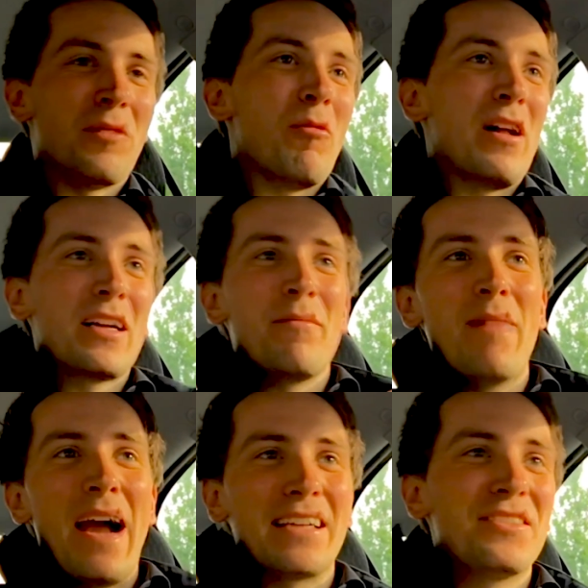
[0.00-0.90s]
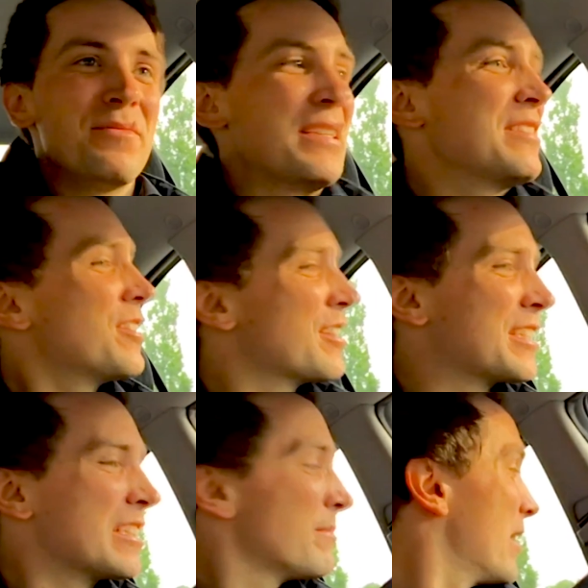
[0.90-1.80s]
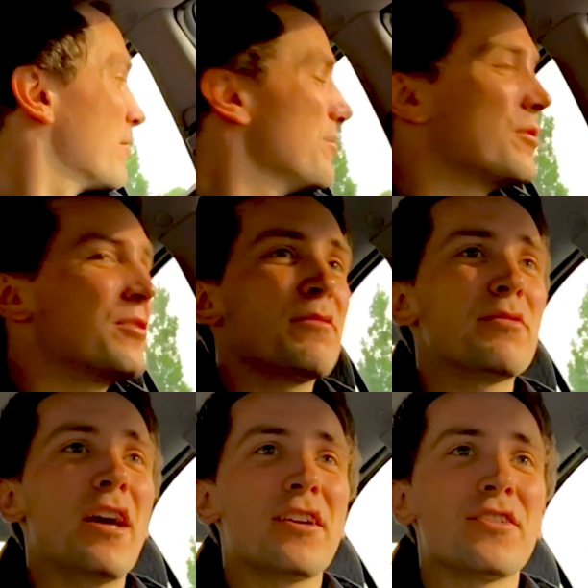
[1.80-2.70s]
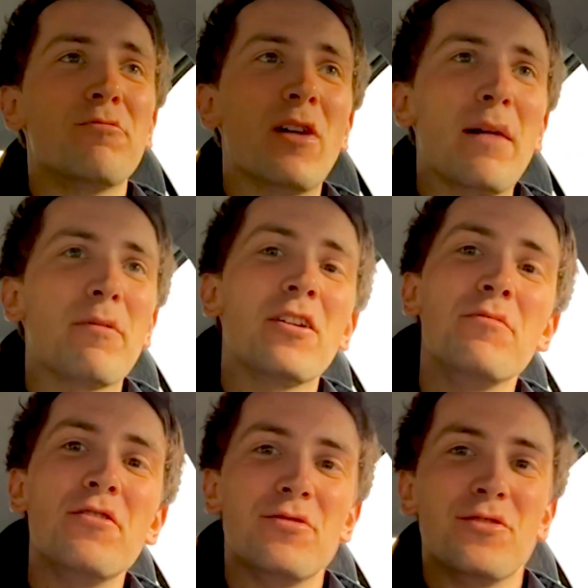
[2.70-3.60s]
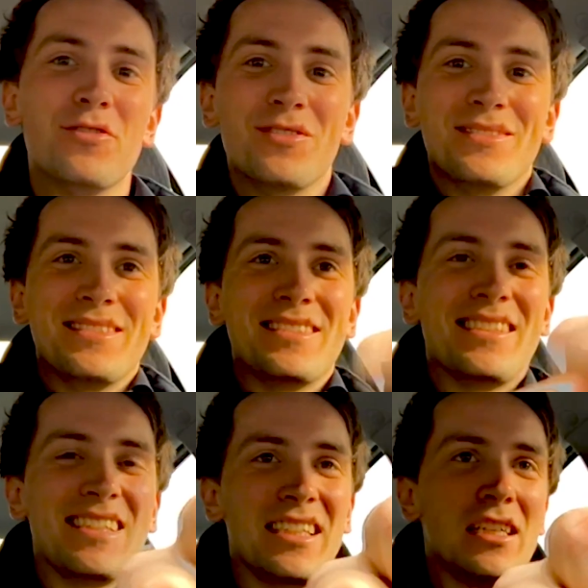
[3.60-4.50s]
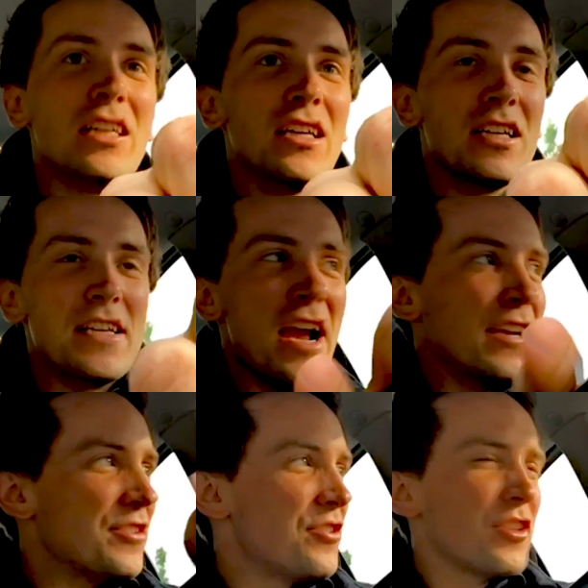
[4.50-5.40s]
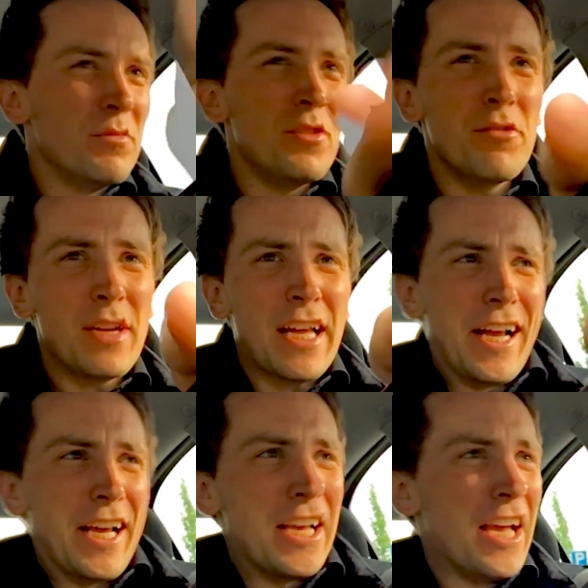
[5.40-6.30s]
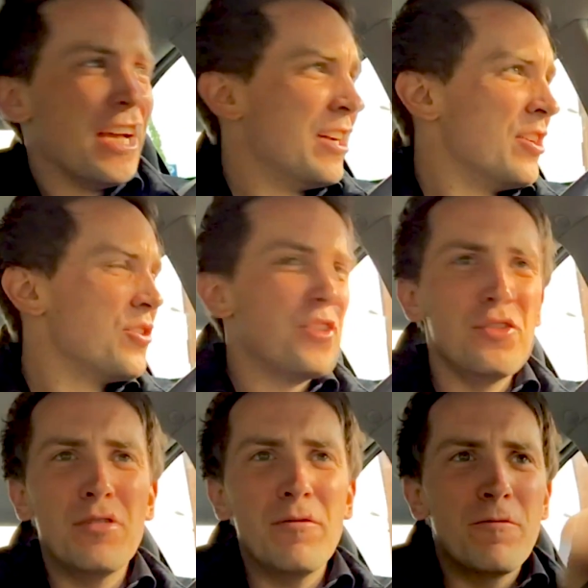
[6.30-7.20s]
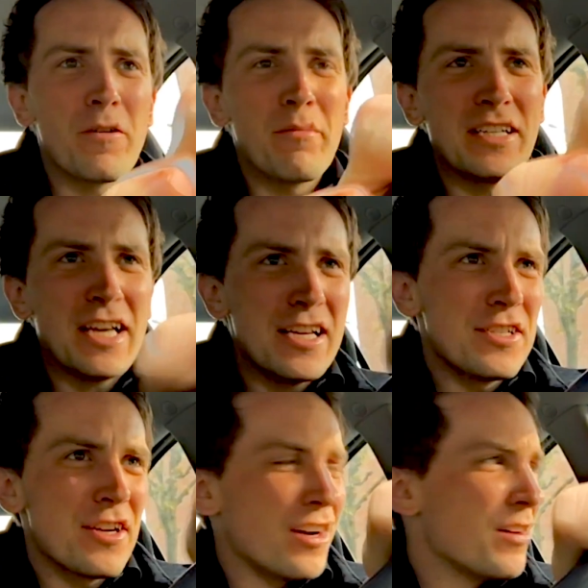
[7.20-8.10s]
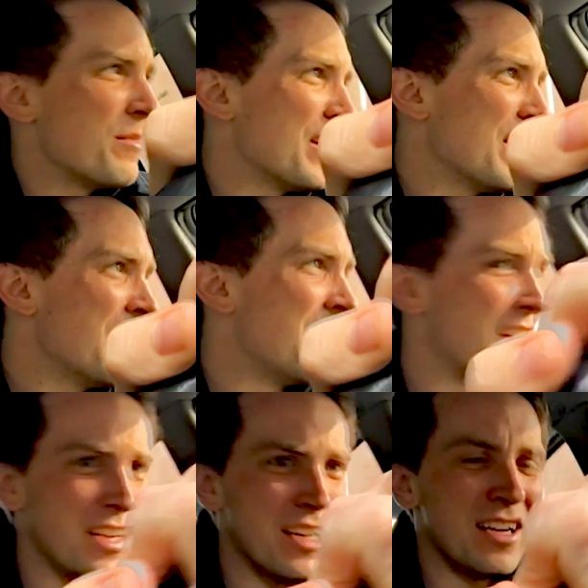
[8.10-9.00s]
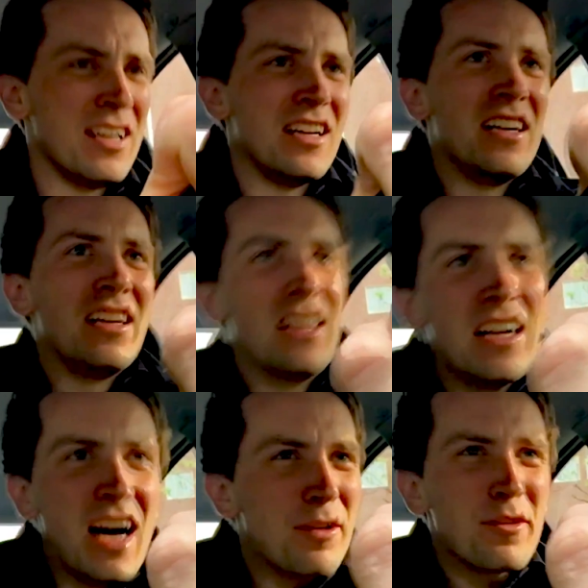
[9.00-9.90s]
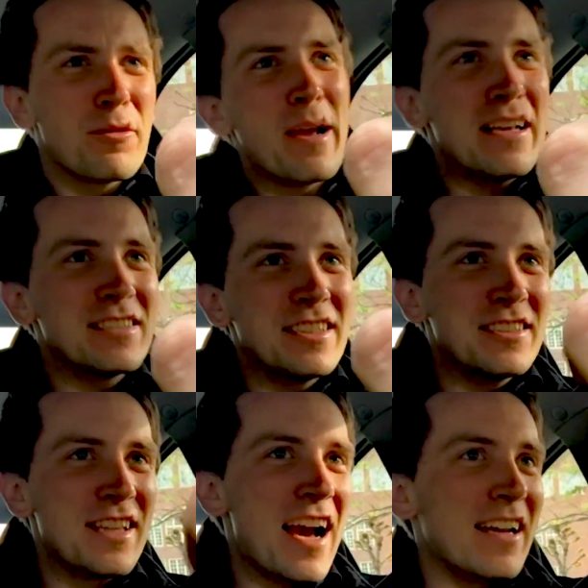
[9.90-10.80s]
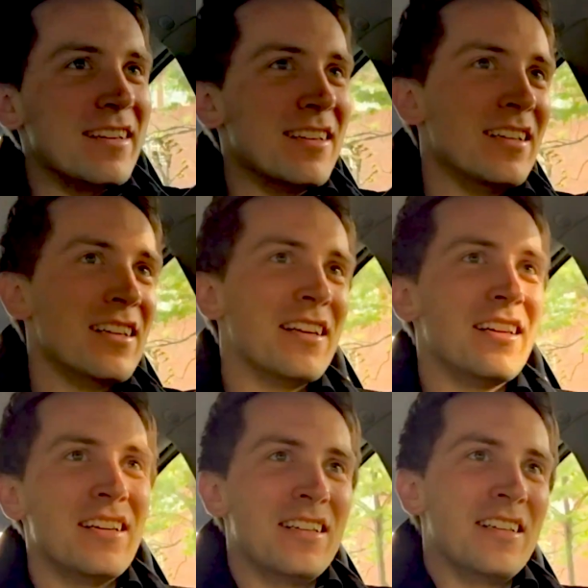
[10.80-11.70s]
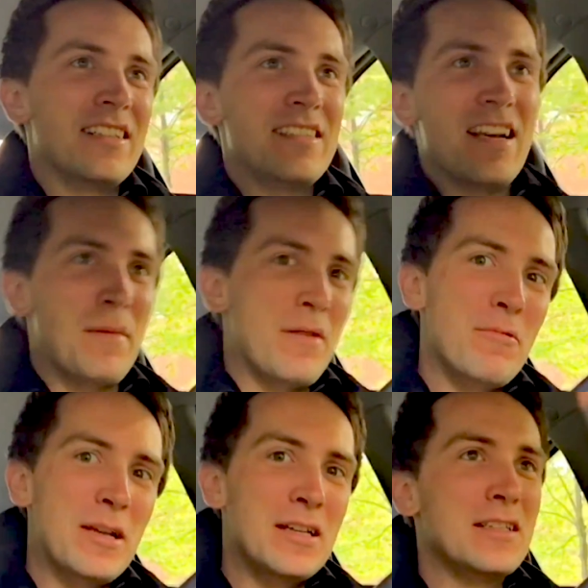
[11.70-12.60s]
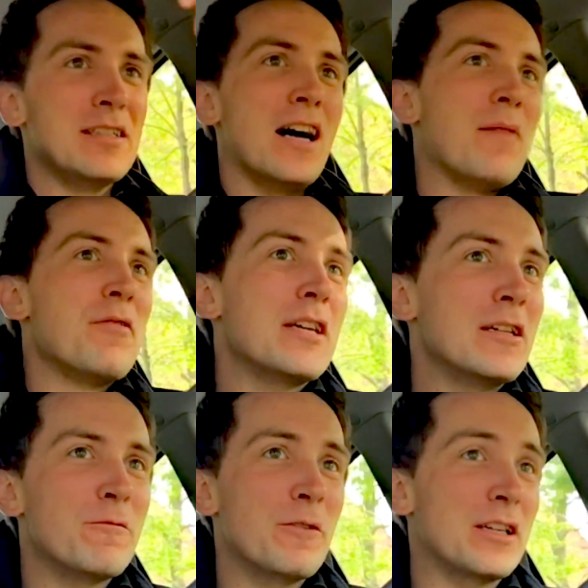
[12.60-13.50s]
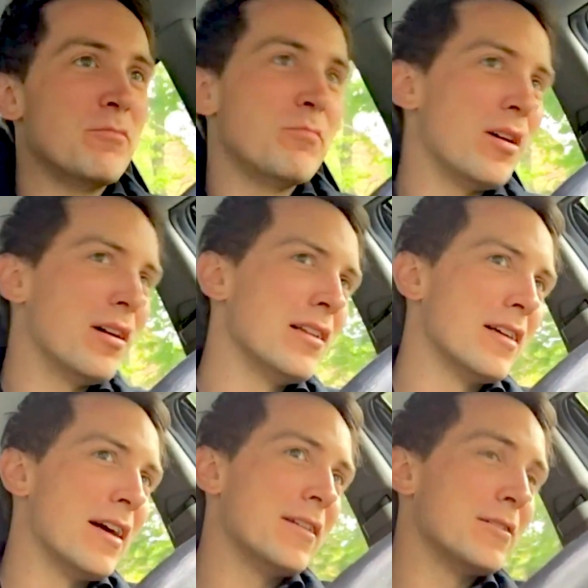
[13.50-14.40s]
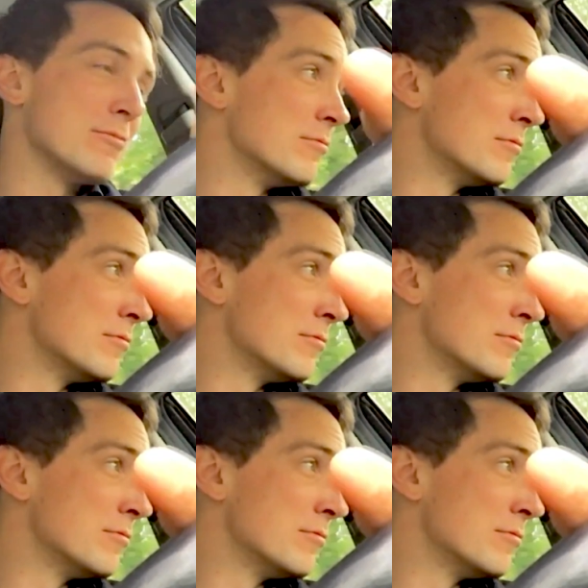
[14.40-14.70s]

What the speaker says: welcome back to me talking about music production while I commute. Yes, commuting to and from my day job, huh? How crazy is that, huh? Yeah, I'm a real freaking baller, I know.